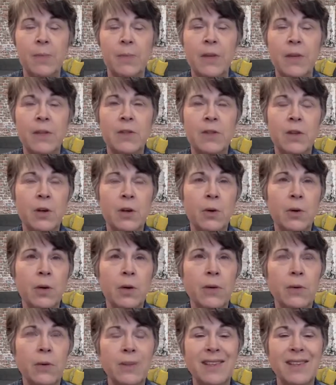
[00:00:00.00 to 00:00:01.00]
So
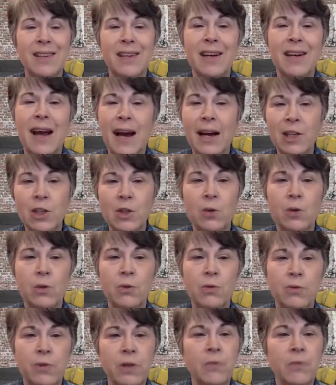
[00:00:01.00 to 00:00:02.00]
it was a natural
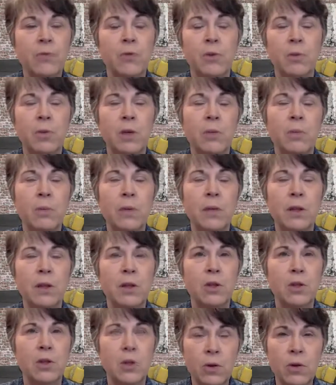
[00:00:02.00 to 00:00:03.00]
fit for me. But
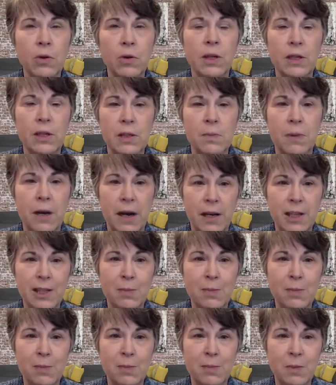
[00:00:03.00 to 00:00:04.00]
the truth is, my
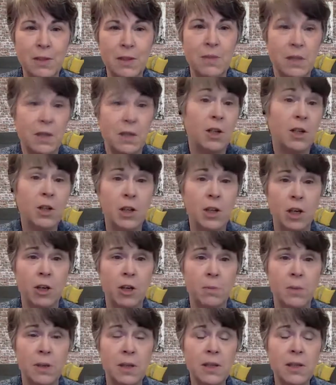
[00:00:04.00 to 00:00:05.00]
husband's a massage
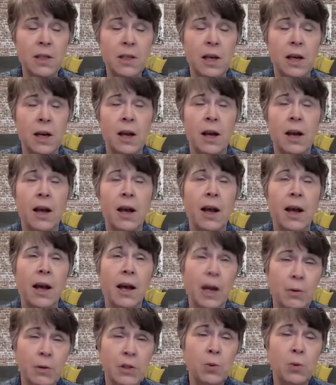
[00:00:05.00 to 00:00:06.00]
therapist,
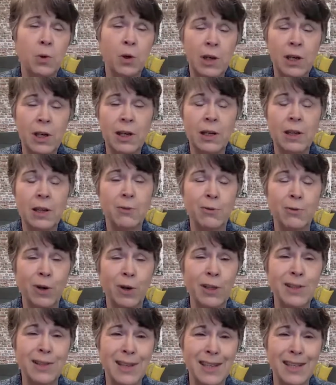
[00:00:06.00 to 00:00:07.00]
and I was working at the
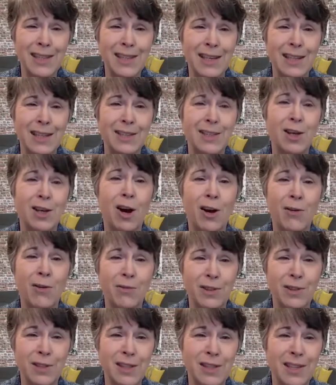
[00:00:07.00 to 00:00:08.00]
front desk at his
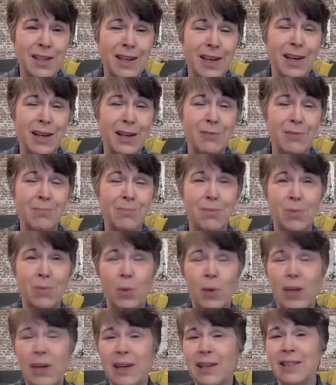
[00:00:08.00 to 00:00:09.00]
office
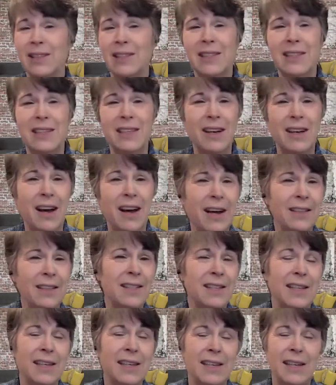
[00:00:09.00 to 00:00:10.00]
weekends and
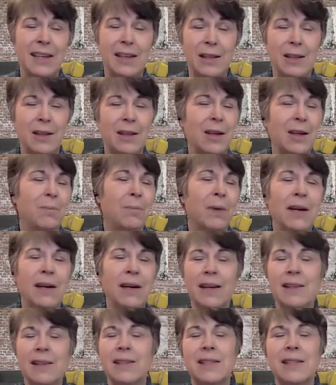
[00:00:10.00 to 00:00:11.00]
nights, thinking that my
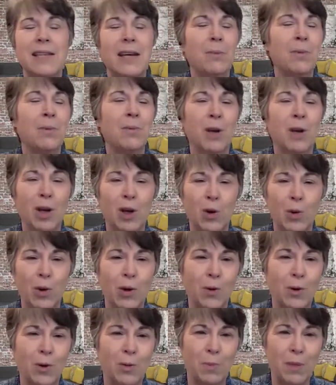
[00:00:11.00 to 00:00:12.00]
next step in my
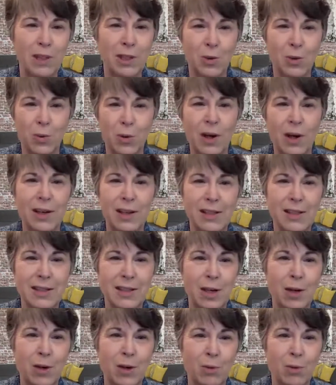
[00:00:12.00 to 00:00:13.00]
career would be to run
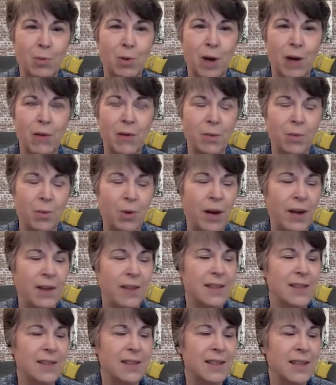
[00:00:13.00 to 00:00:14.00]
his own private
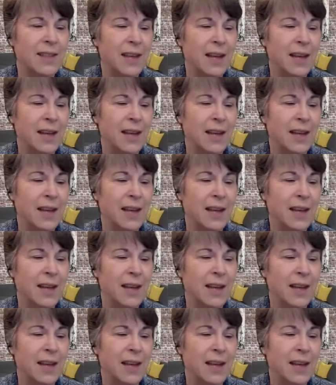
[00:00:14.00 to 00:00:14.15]
practice.